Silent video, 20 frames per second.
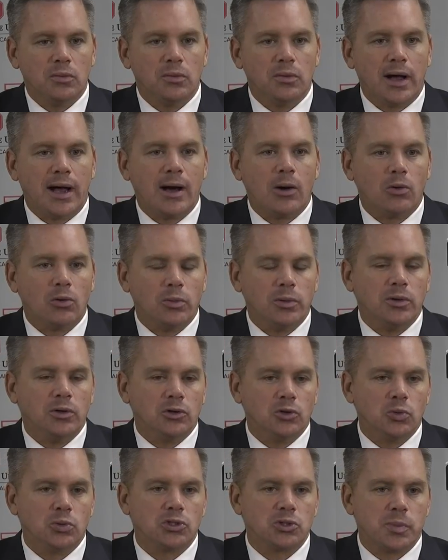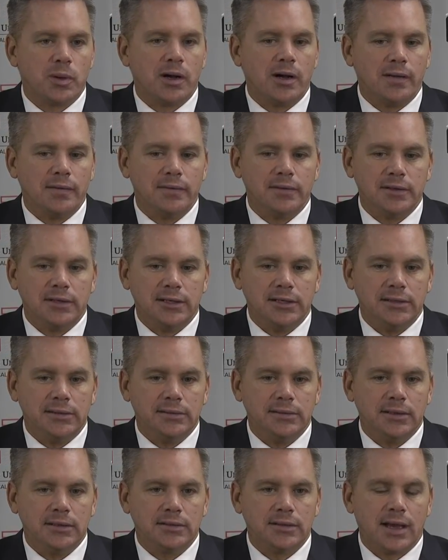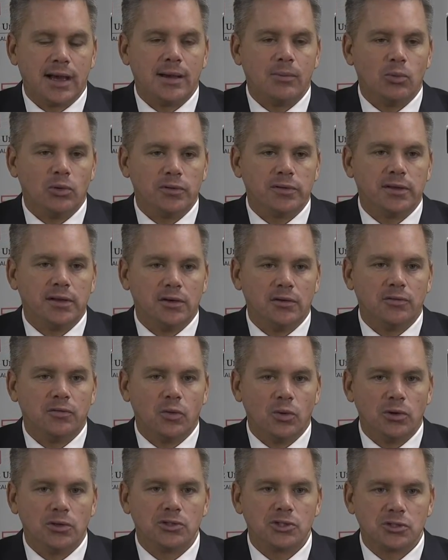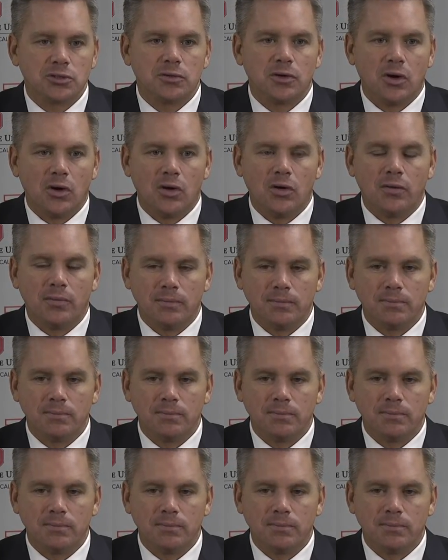How are we going to respond? And time will tell for us all.